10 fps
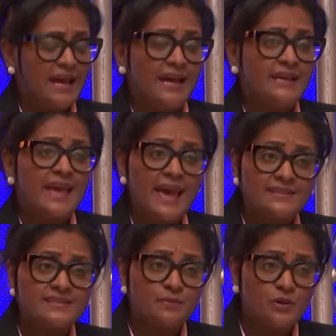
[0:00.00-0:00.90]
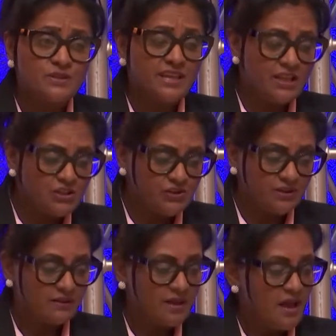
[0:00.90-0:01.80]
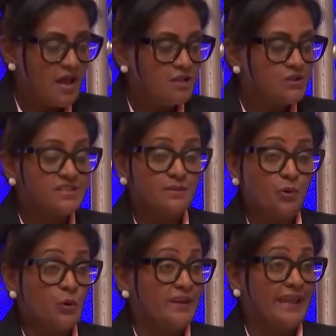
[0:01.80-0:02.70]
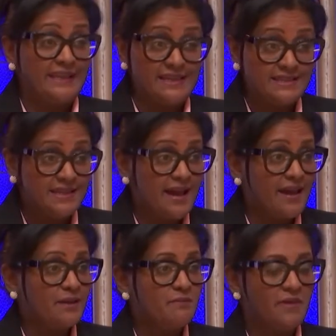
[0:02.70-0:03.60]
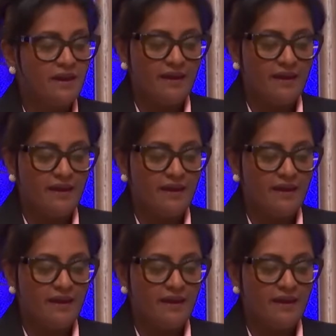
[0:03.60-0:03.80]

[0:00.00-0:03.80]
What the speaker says: it has the potential to support anytime,